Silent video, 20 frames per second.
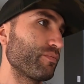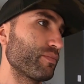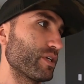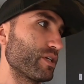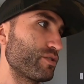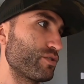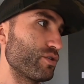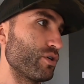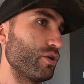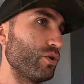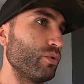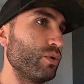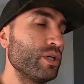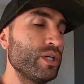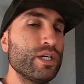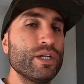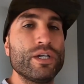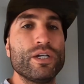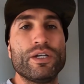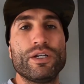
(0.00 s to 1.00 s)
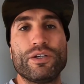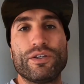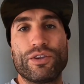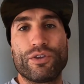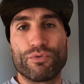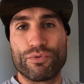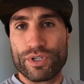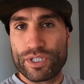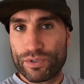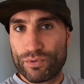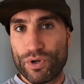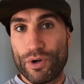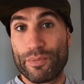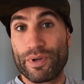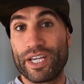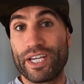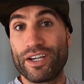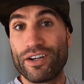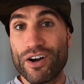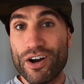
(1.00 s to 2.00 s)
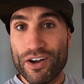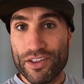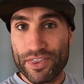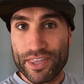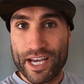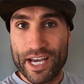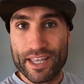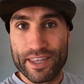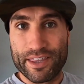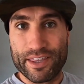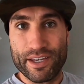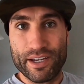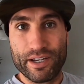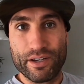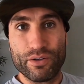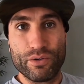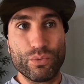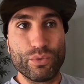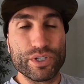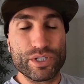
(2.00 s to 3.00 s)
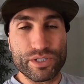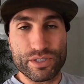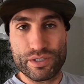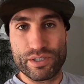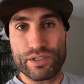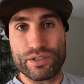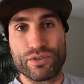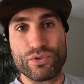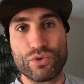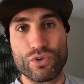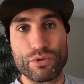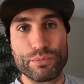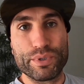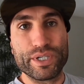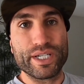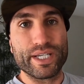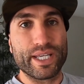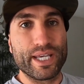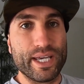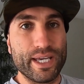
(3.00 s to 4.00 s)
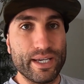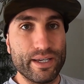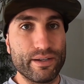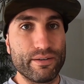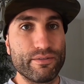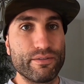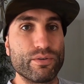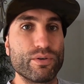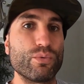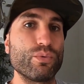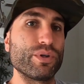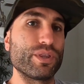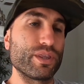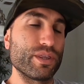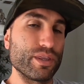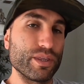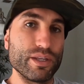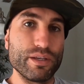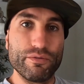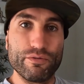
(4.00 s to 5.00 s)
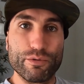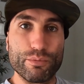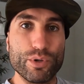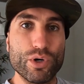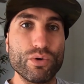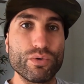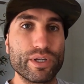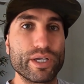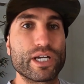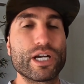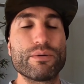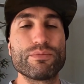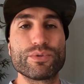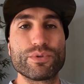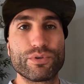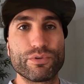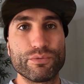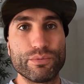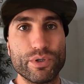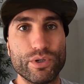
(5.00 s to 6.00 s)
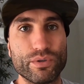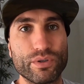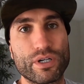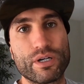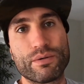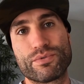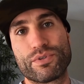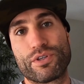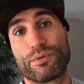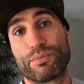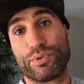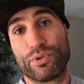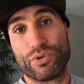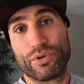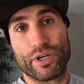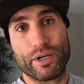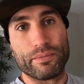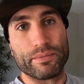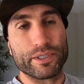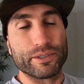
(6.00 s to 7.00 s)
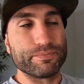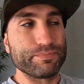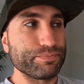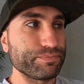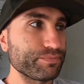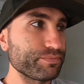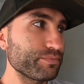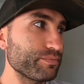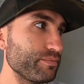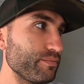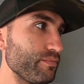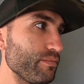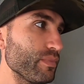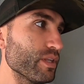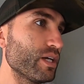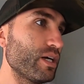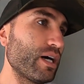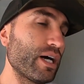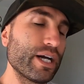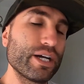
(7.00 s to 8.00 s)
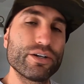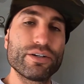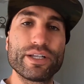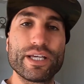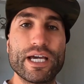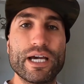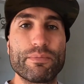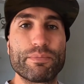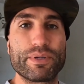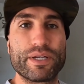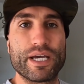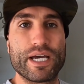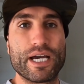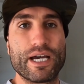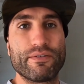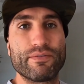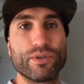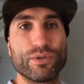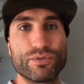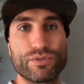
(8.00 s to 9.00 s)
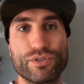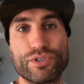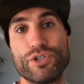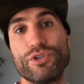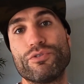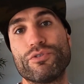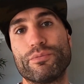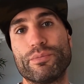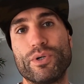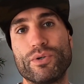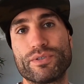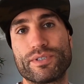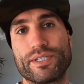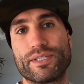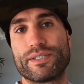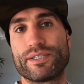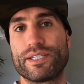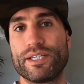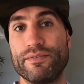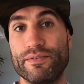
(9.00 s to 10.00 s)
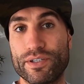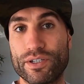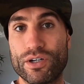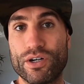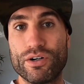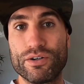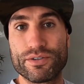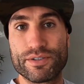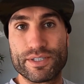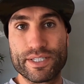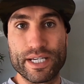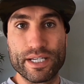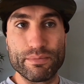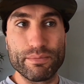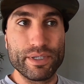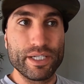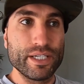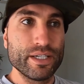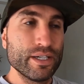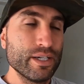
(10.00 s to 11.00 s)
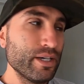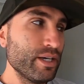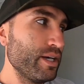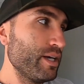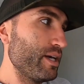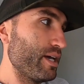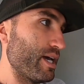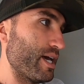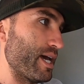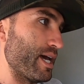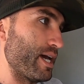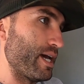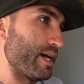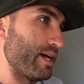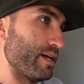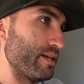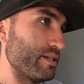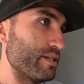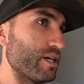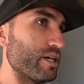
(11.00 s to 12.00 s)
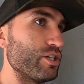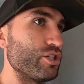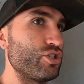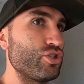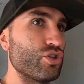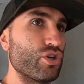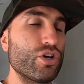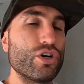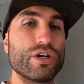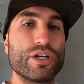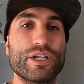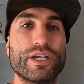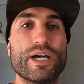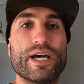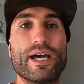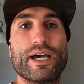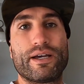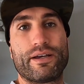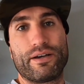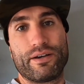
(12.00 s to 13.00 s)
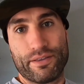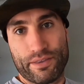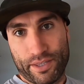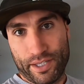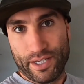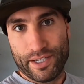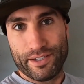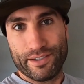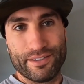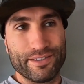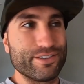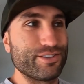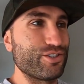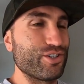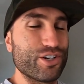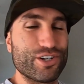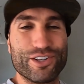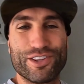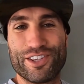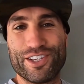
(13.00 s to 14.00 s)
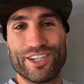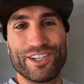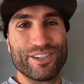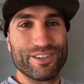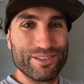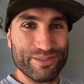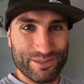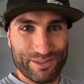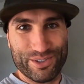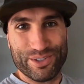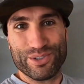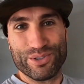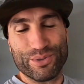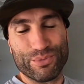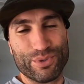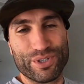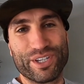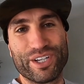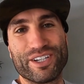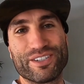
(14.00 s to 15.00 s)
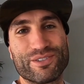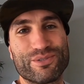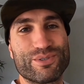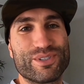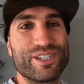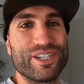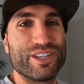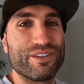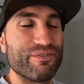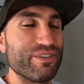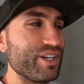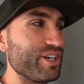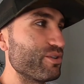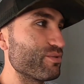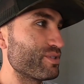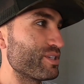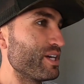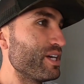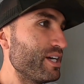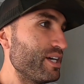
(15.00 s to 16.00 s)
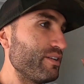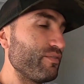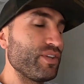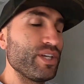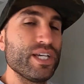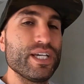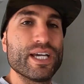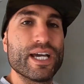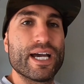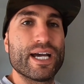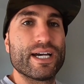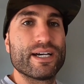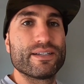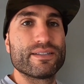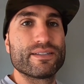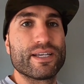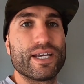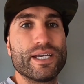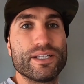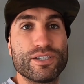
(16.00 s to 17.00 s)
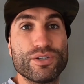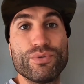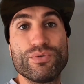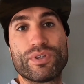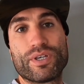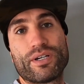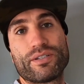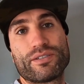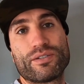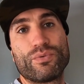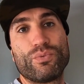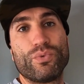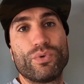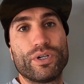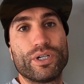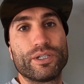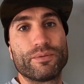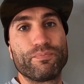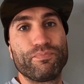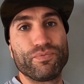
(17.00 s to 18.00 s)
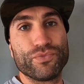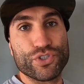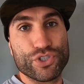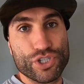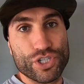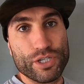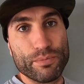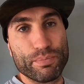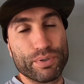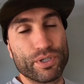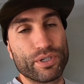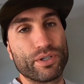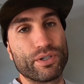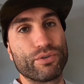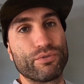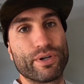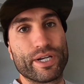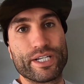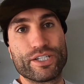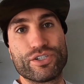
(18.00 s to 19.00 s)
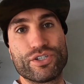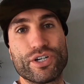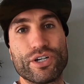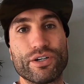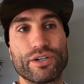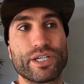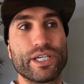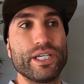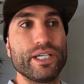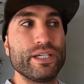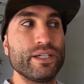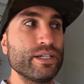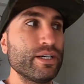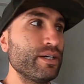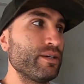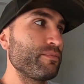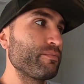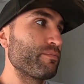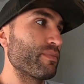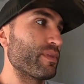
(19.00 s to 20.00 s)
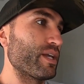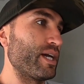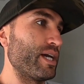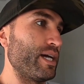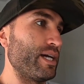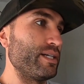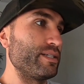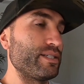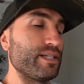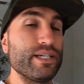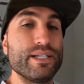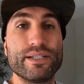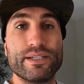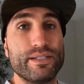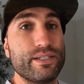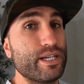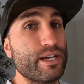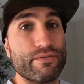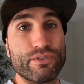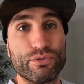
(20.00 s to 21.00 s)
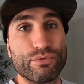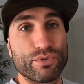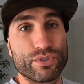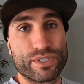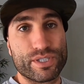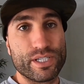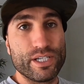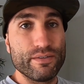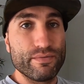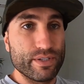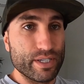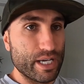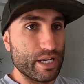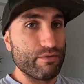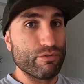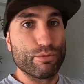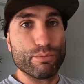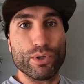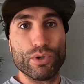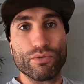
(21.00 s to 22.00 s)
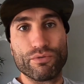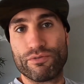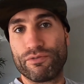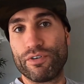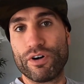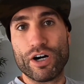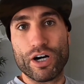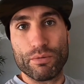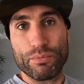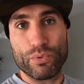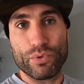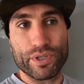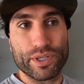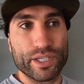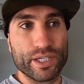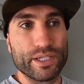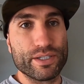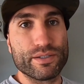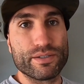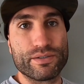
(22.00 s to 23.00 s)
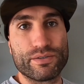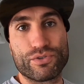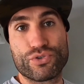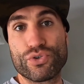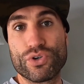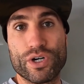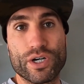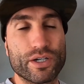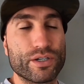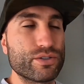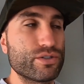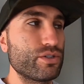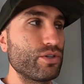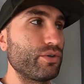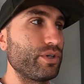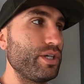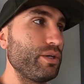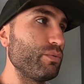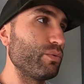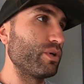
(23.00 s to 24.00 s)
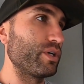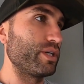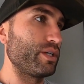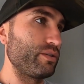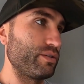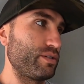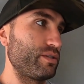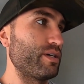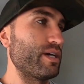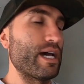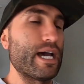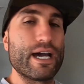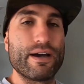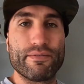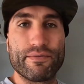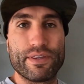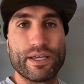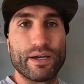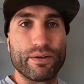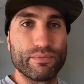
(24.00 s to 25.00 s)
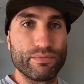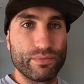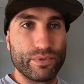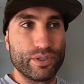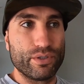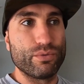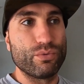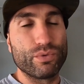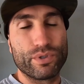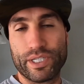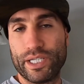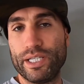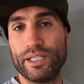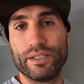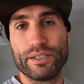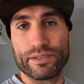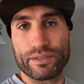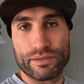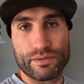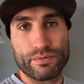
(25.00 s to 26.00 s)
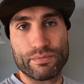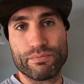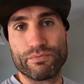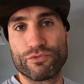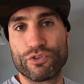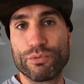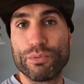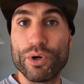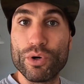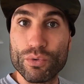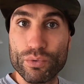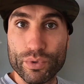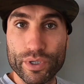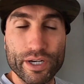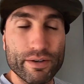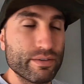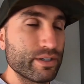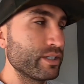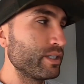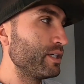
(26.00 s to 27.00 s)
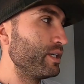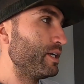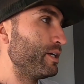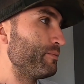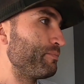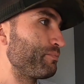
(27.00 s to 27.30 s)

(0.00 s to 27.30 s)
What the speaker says: So the reason why we got that thing, which is the Dorman kit with the remote, it comes with the remote, with a programmer. I already happen to have those 2 remotes that Stephen Hall sent me, and Jonathan, the one that you guys always see in the videos, he has a 2001 Jeep Grand Cherokee, and he never received a remote fob with his truck. So he wanted to have that, keyless remote, whatever.